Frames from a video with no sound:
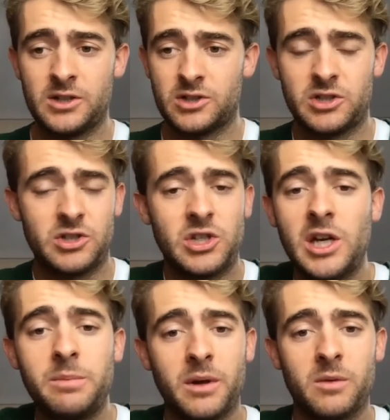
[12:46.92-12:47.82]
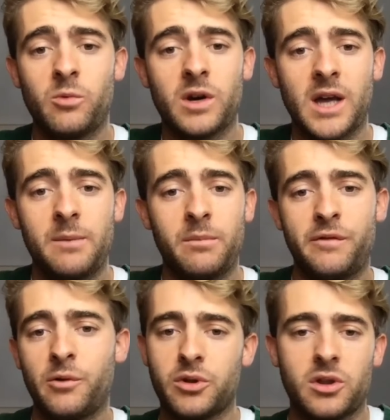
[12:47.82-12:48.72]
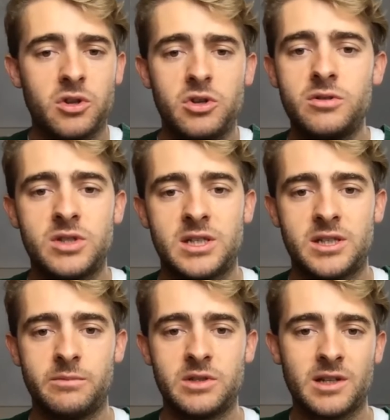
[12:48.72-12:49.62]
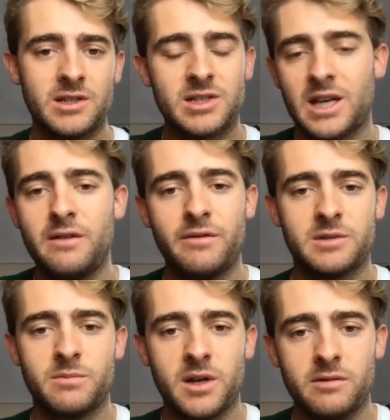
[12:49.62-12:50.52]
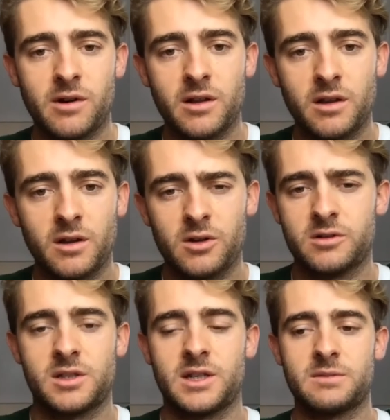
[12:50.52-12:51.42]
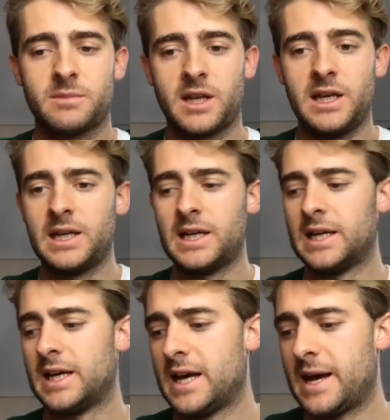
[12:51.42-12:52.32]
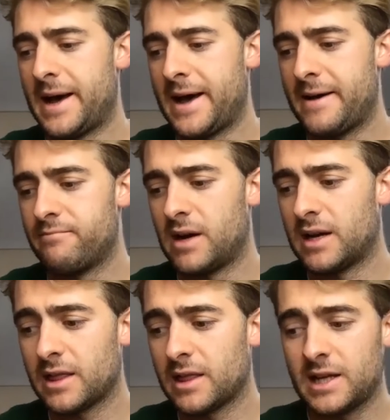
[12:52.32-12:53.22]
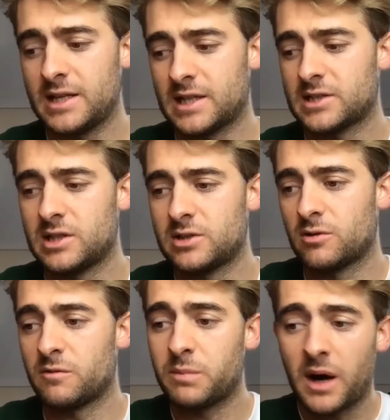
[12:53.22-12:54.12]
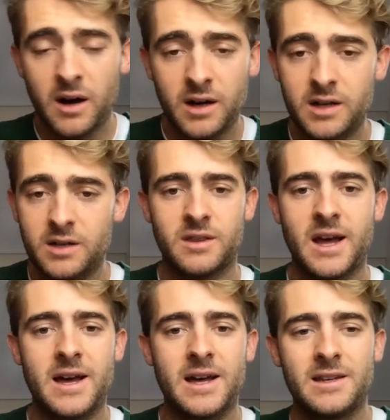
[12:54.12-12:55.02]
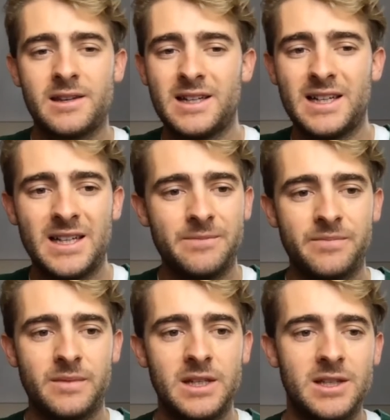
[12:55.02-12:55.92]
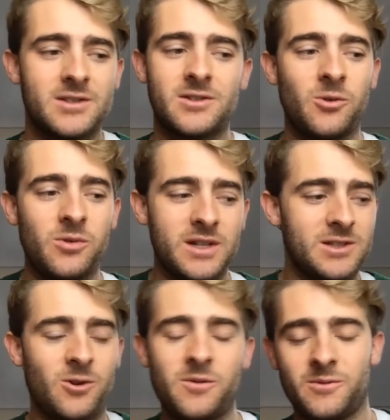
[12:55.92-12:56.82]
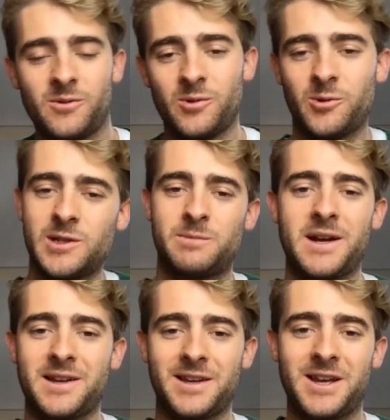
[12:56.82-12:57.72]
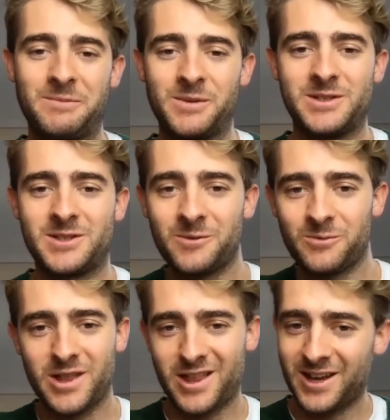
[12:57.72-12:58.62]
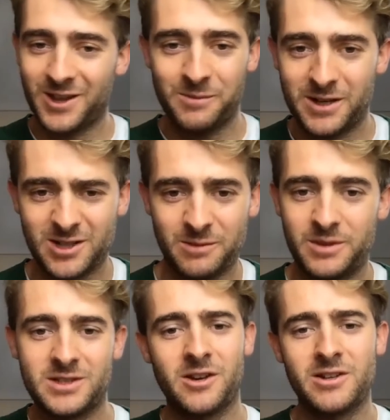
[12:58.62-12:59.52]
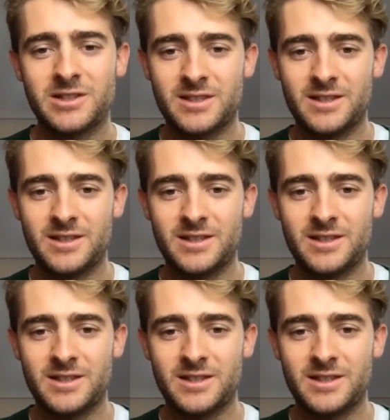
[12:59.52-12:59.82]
just cheaper than what came before, that the new system is going to save us money rather than costing us money. And I think he's actually sort of behind on that, and he's not always backing the companies that we think are the best companies. So